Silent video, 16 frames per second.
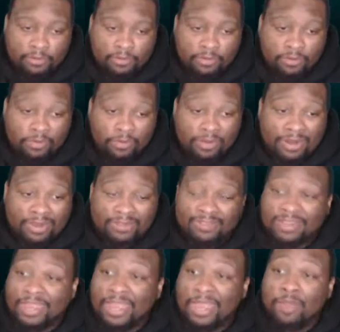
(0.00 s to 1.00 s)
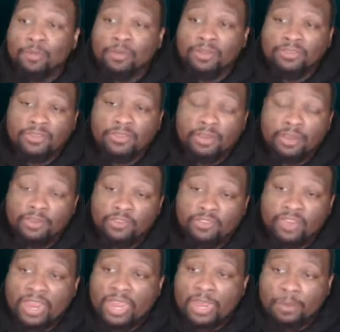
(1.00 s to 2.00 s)
want to say I wasn't
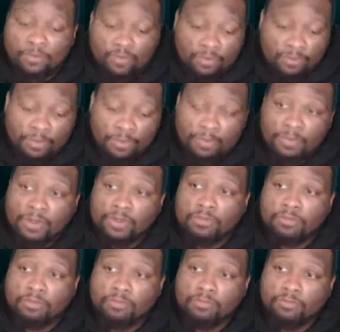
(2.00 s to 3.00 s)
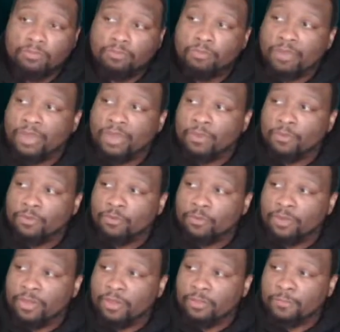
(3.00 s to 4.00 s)
ashamed to promote, but it was
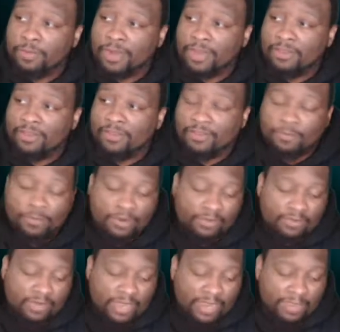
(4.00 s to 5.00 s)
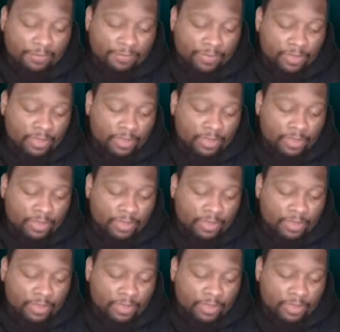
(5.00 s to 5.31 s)
one of those projects where it's like,